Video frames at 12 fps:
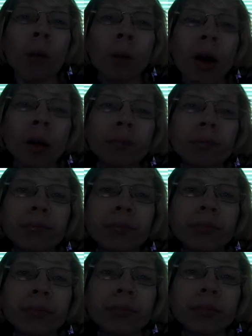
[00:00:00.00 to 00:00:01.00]
Well,
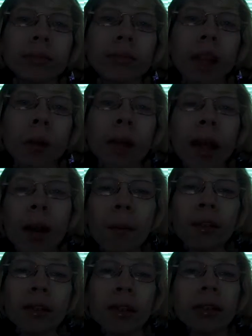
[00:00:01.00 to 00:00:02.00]
what
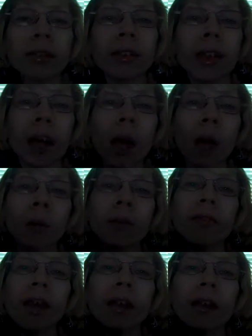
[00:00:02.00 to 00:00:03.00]
happens is we
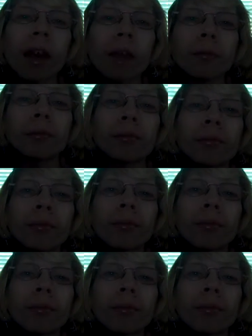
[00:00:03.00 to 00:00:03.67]
find out